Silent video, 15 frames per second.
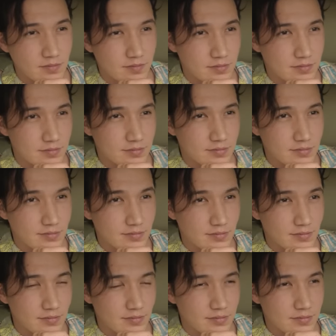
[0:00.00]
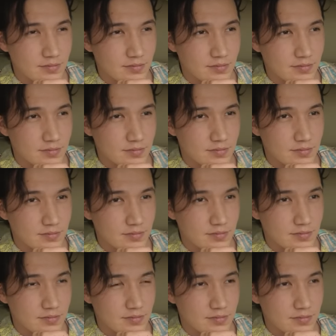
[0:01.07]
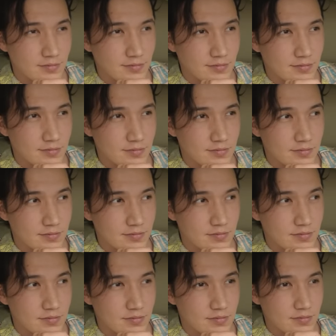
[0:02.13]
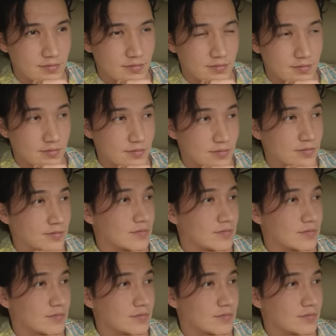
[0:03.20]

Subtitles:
(not speaking)